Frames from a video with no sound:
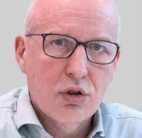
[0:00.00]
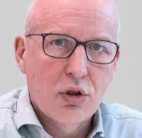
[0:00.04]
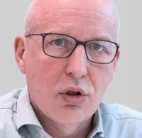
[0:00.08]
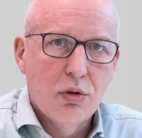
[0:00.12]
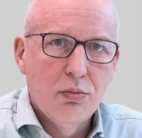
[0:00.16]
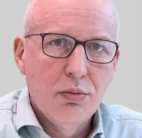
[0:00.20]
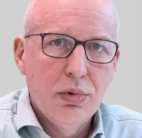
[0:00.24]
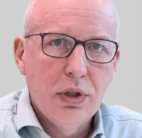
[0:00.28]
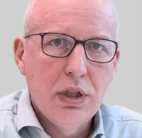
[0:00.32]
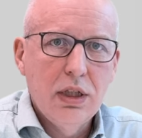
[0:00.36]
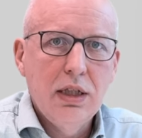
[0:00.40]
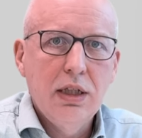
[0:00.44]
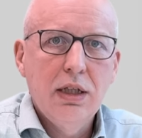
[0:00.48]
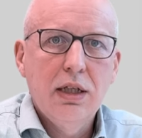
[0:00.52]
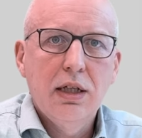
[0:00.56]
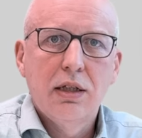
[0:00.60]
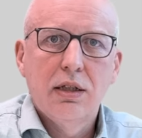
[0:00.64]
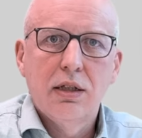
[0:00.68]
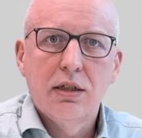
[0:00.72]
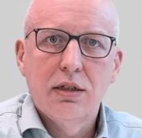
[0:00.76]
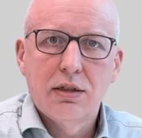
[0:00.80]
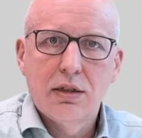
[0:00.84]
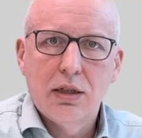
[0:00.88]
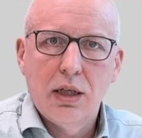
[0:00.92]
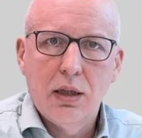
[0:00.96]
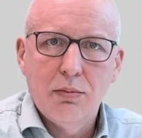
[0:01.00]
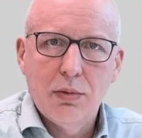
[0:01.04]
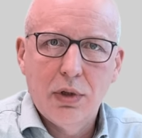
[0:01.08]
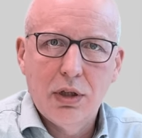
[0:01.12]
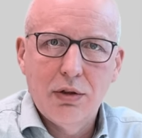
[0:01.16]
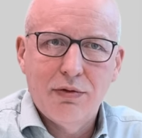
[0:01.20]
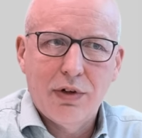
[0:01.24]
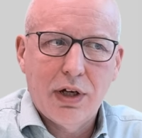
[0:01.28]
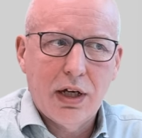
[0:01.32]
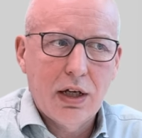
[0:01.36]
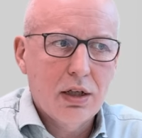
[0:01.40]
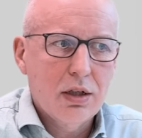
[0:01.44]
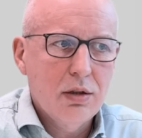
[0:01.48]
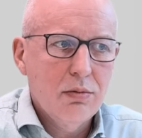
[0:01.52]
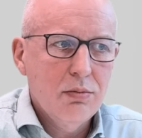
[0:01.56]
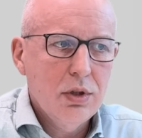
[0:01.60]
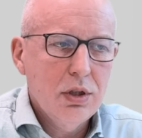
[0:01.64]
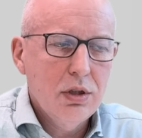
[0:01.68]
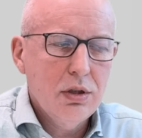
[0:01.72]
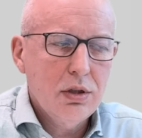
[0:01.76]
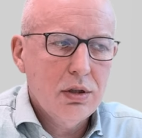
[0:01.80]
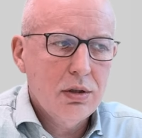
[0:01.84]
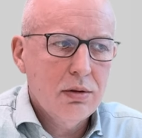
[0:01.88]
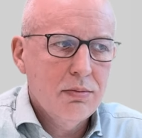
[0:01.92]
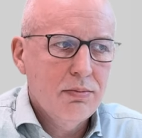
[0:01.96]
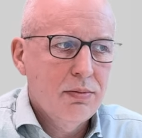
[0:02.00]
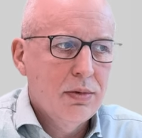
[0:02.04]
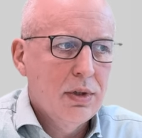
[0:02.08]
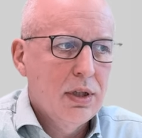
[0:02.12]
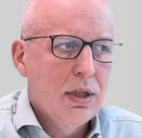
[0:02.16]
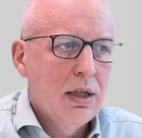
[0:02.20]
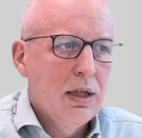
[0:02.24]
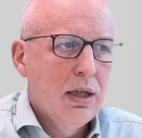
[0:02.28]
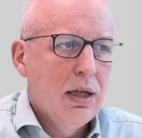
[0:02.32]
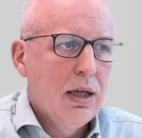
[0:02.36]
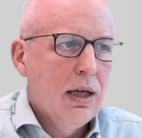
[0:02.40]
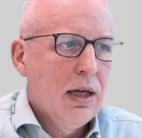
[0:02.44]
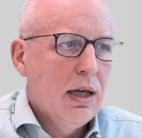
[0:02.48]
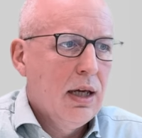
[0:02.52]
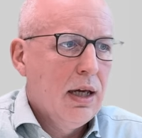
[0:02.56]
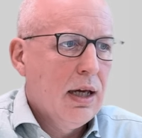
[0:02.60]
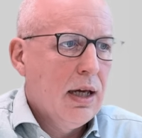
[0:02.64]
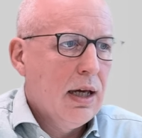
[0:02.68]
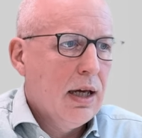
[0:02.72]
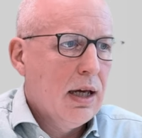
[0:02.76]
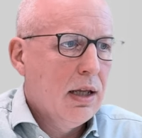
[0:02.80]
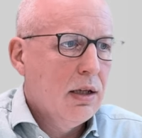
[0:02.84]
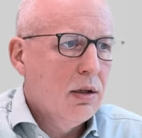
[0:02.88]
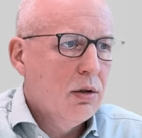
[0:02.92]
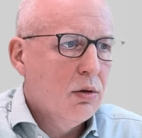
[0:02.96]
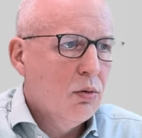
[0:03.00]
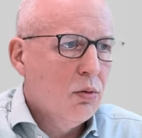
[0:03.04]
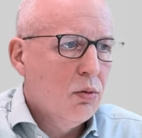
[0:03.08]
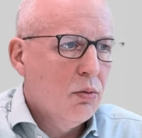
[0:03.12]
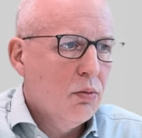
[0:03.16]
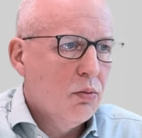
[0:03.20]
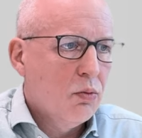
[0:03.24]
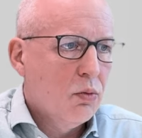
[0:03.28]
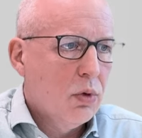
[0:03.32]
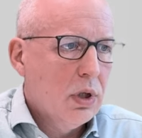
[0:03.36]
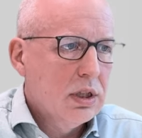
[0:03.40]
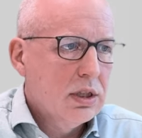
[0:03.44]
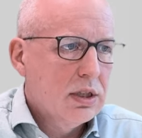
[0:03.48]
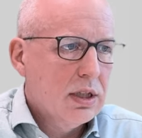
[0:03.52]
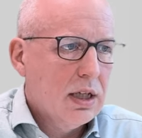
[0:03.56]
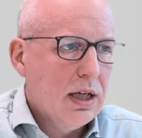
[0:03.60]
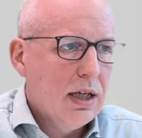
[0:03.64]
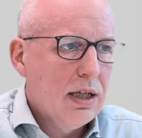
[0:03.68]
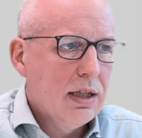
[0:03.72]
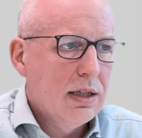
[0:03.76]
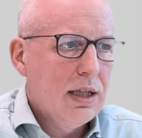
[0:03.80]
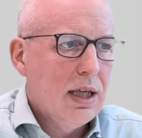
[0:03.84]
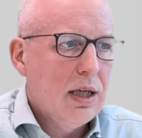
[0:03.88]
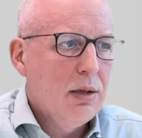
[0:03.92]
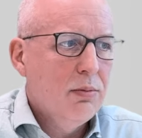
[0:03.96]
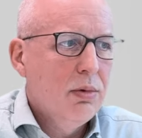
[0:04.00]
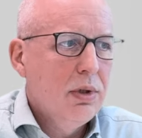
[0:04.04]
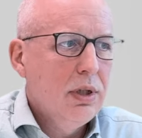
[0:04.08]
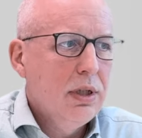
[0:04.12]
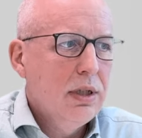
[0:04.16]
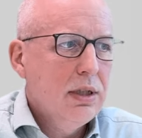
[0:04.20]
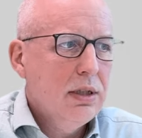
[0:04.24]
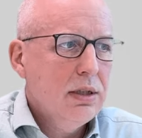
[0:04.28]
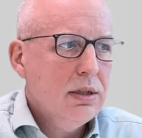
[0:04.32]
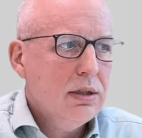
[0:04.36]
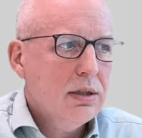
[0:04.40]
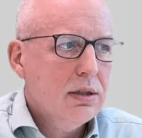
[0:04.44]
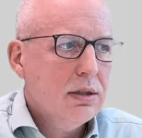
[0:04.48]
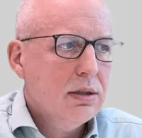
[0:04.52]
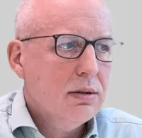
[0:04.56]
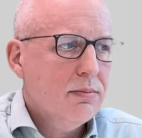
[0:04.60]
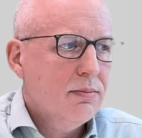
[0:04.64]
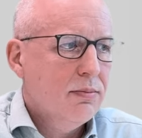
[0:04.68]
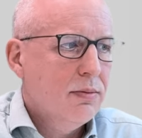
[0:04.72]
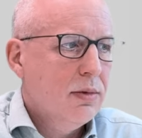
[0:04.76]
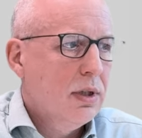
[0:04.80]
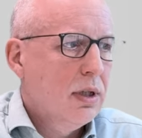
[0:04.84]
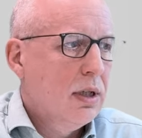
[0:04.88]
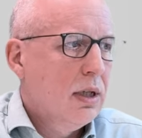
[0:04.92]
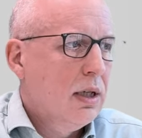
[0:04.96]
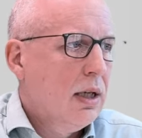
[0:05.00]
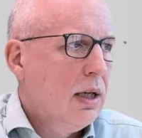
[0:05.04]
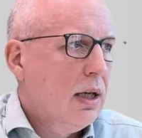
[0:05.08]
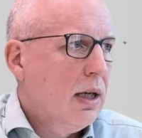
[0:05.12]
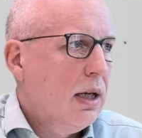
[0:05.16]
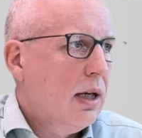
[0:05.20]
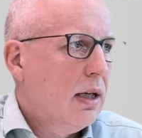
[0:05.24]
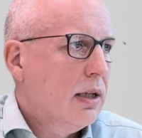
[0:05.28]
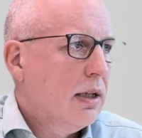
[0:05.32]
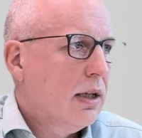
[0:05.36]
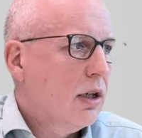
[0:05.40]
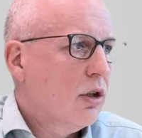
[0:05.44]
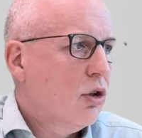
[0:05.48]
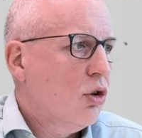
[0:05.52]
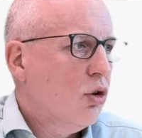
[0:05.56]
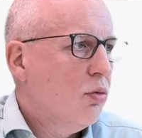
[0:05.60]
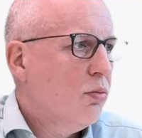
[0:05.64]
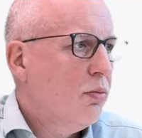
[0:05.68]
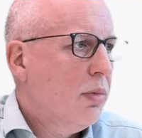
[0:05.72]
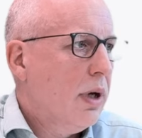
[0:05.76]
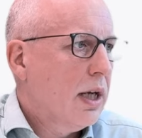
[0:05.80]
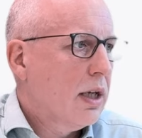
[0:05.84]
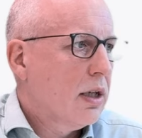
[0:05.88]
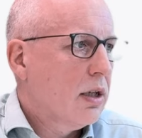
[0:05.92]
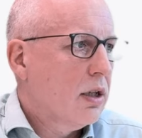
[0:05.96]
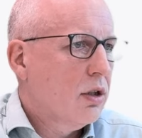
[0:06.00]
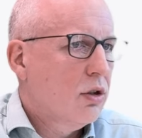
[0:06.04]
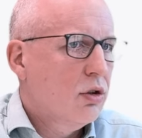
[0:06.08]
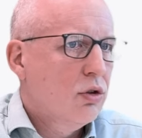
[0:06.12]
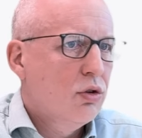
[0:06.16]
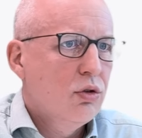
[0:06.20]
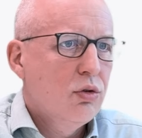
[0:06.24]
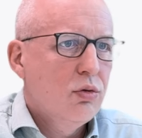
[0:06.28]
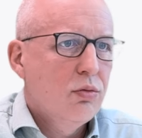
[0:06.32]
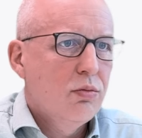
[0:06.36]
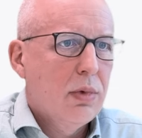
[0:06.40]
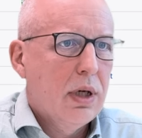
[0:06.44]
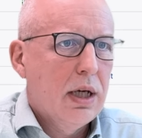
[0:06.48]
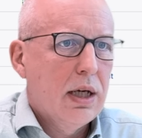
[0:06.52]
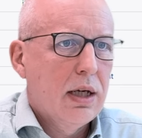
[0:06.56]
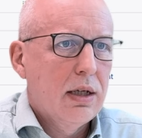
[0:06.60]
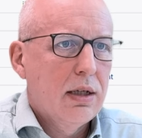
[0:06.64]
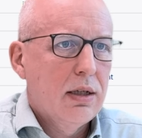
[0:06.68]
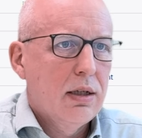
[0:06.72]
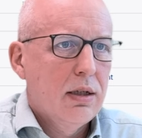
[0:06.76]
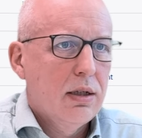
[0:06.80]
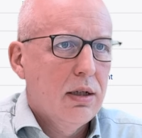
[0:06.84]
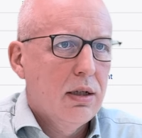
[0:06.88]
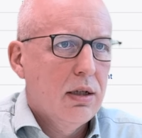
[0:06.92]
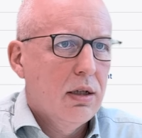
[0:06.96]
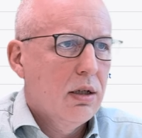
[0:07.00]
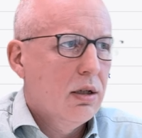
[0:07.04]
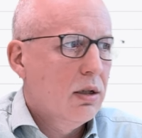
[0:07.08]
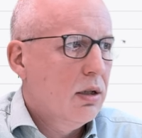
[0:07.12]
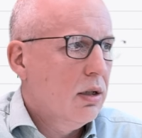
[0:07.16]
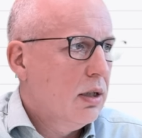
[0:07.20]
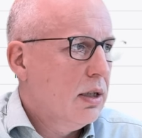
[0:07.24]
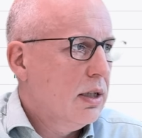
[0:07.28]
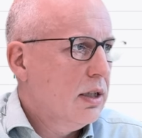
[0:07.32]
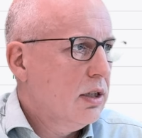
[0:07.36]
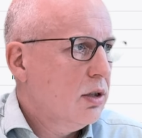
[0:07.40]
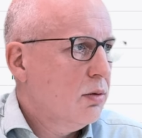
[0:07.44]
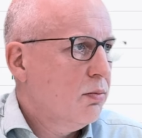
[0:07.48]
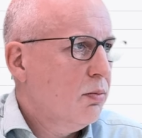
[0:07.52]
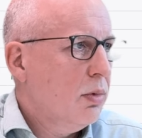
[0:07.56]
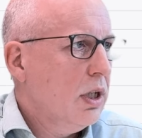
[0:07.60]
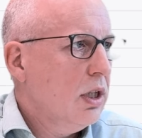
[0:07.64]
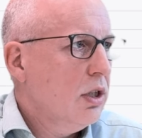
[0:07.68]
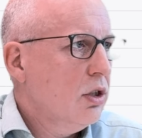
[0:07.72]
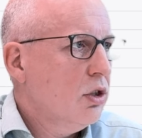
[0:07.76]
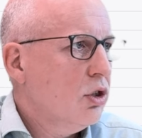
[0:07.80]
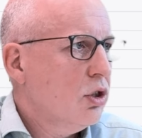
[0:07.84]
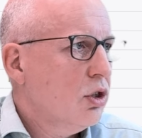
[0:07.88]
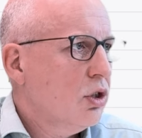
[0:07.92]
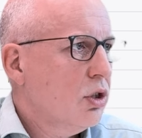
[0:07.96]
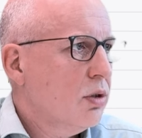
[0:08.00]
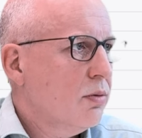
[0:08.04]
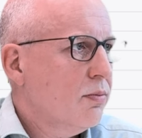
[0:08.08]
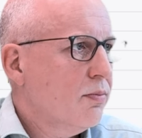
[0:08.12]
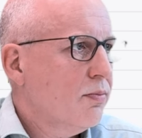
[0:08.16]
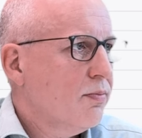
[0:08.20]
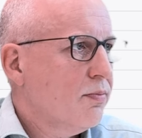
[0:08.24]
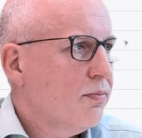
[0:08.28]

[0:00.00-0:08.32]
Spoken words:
company in the same environment. And once I enable this and I go back to my list page